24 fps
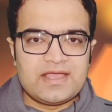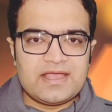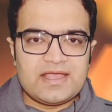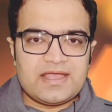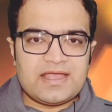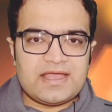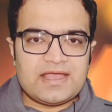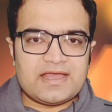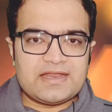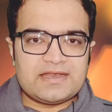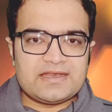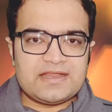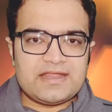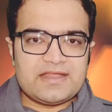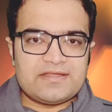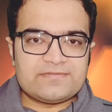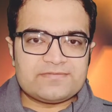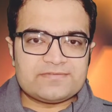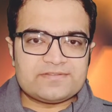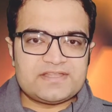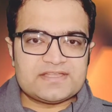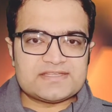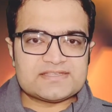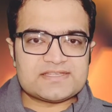And
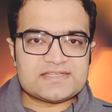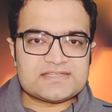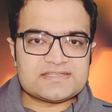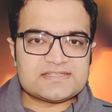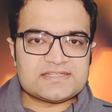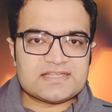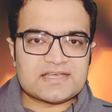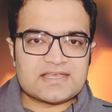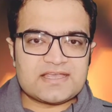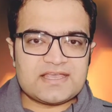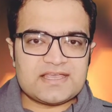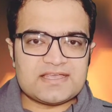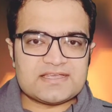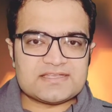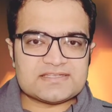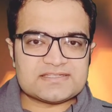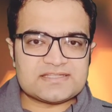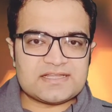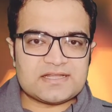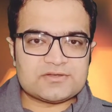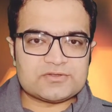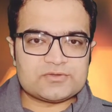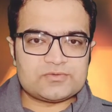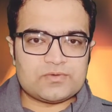if this is the case,
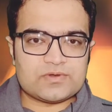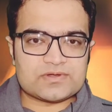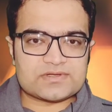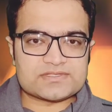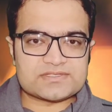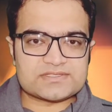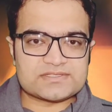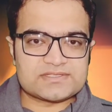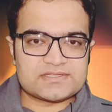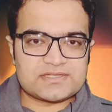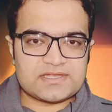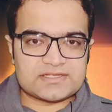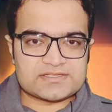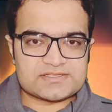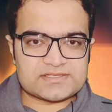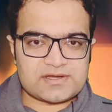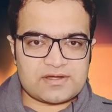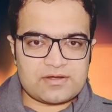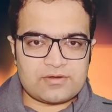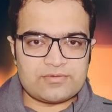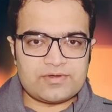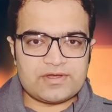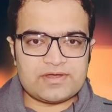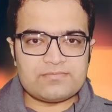that you are
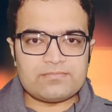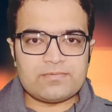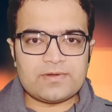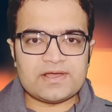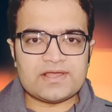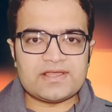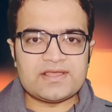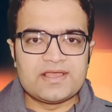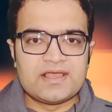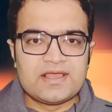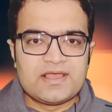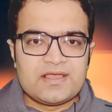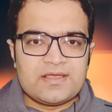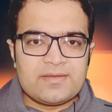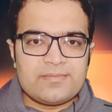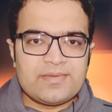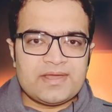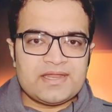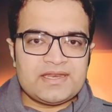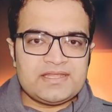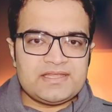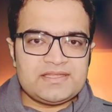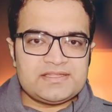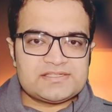surrounded by
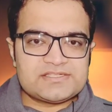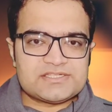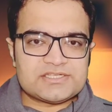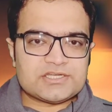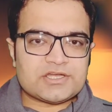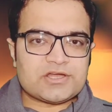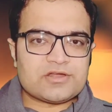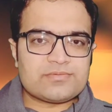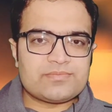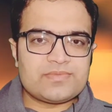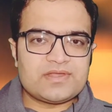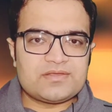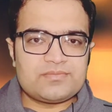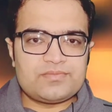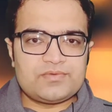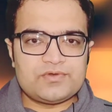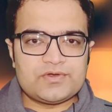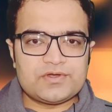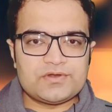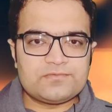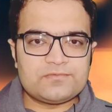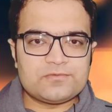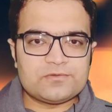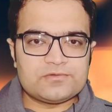many charming,
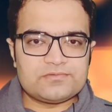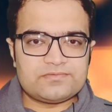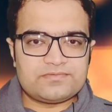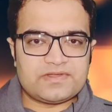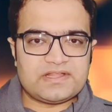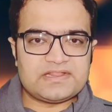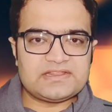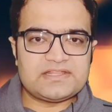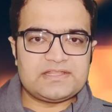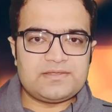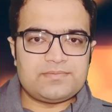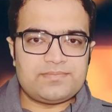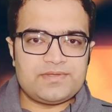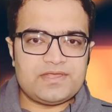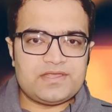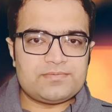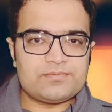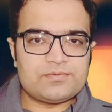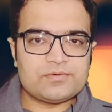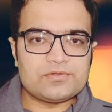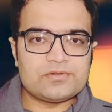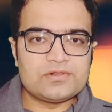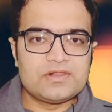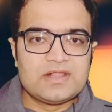beautiful, wealthy
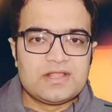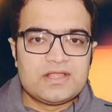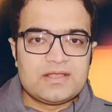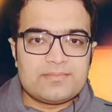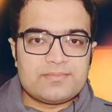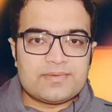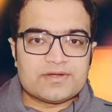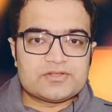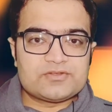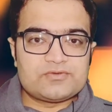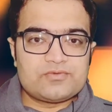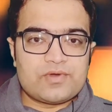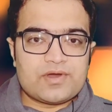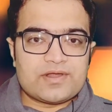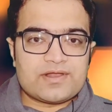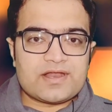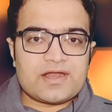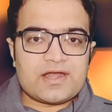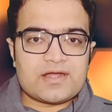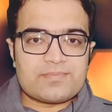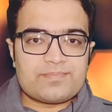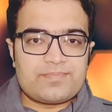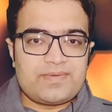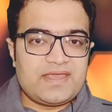people, but you are
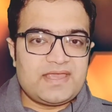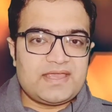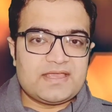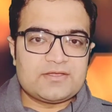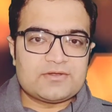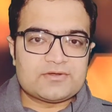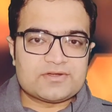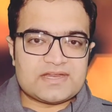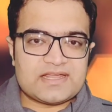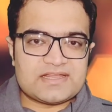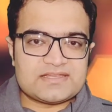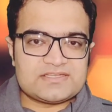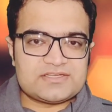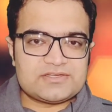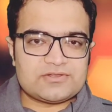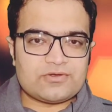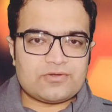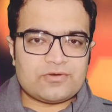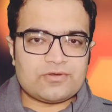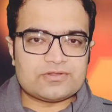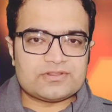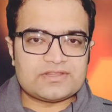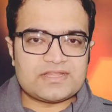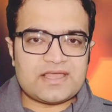not paying attention
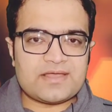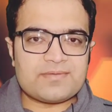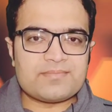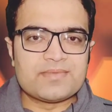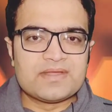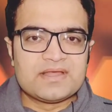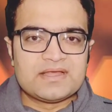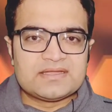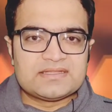on them,